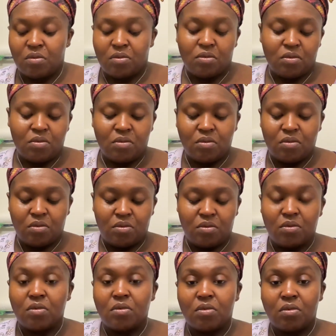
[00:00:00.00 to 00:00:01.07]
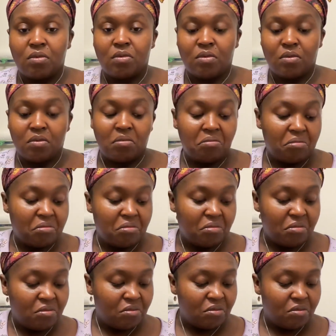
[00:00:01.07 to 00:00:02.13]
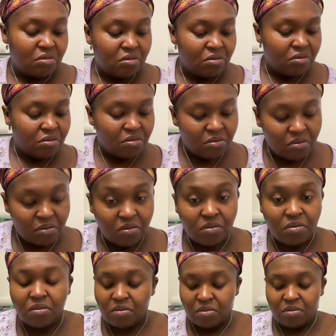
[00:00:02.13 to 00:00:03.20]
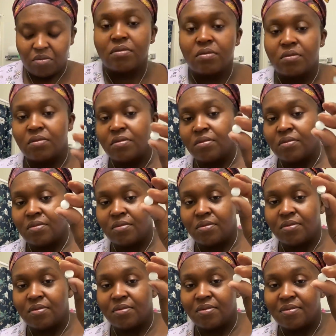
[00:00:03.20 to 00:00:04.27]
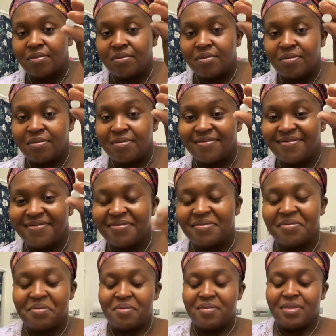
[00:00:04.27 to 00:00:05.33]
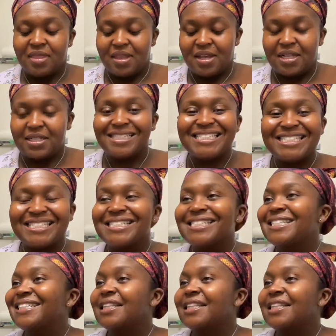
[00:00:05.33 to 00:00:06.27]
in your mouth or crush the tablet anywhere you like. Wet your toothbrush.